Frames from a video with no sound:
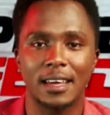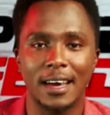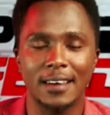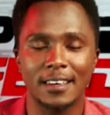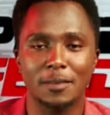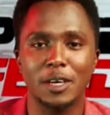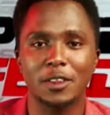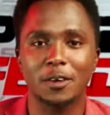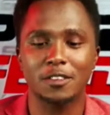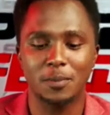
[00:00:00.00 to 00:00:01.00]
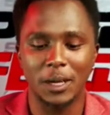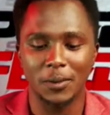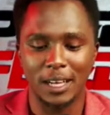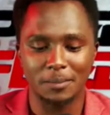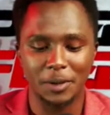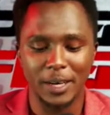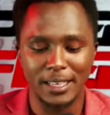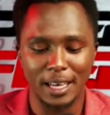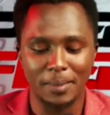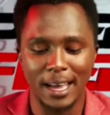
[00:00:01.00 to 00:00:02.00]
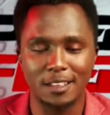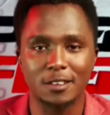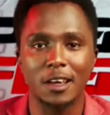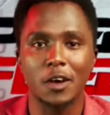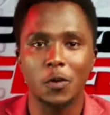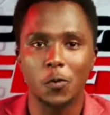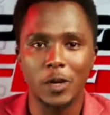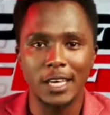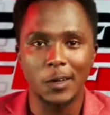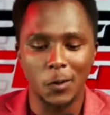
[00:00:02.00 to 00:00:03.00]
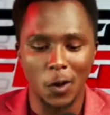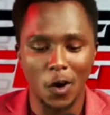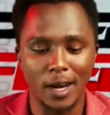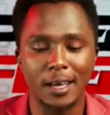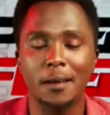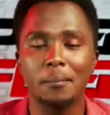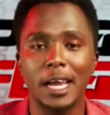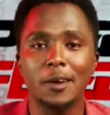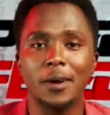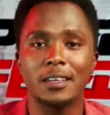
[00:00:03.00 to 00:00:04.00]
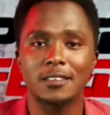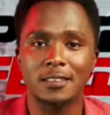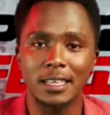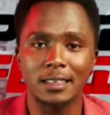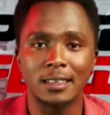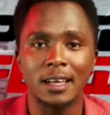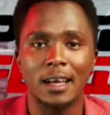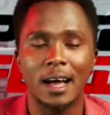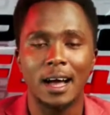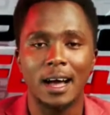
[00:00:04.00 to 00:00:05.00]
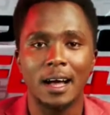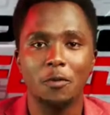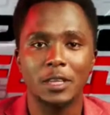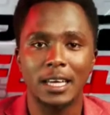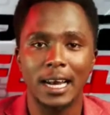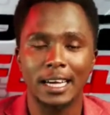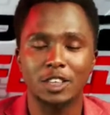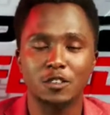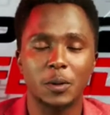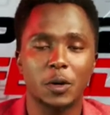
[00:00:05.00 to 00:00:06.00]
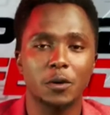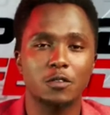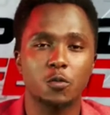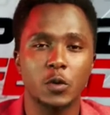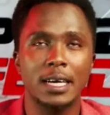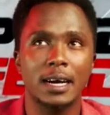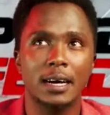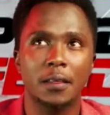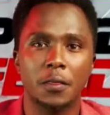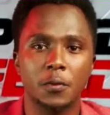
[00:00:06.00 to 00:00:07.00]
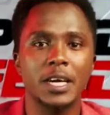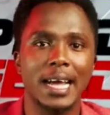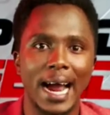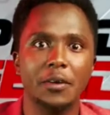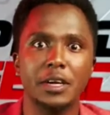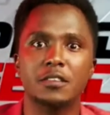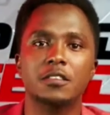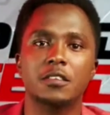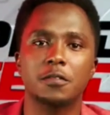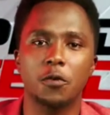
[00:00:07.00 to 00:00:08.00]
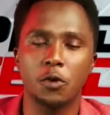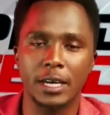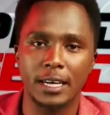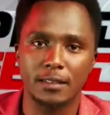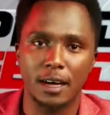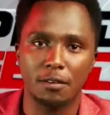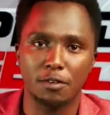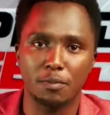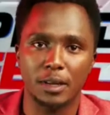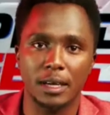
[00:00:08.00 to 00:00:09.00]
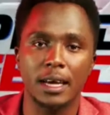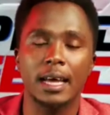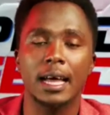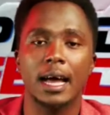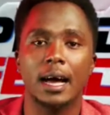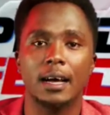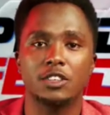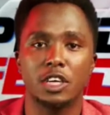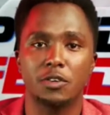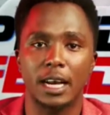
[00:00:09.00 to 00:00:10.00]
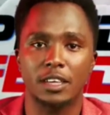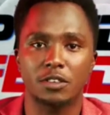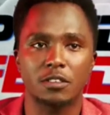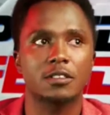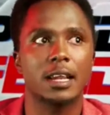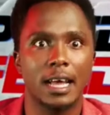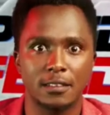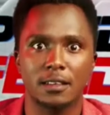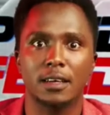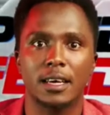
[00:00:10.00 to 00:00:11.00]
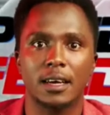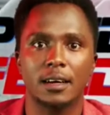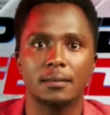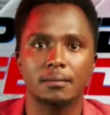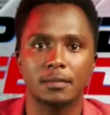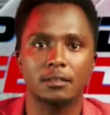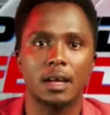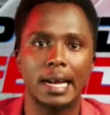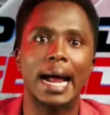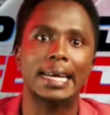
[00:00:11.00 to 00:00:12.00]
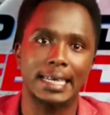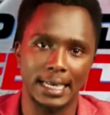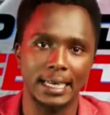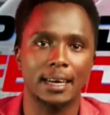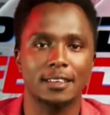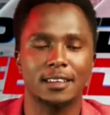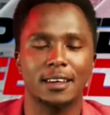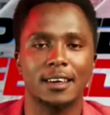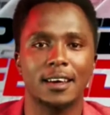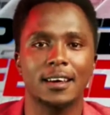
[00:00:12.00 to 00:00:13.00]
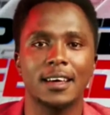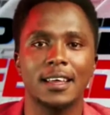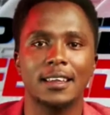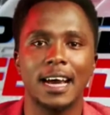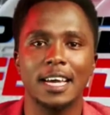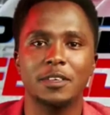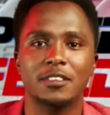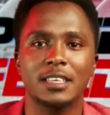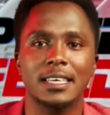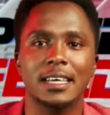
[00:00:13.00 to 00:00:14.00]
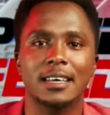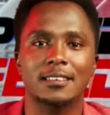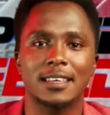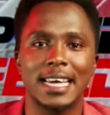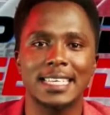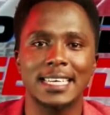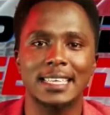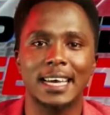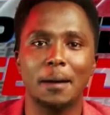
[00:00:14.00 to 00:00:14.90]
Yeah, give me your thoughts below. I'll be reading them as we go on. Meanwhile, still with the elections, because we are 364 days now from the general elections. It's less than a year. A day less than a year. The IBC gazetted the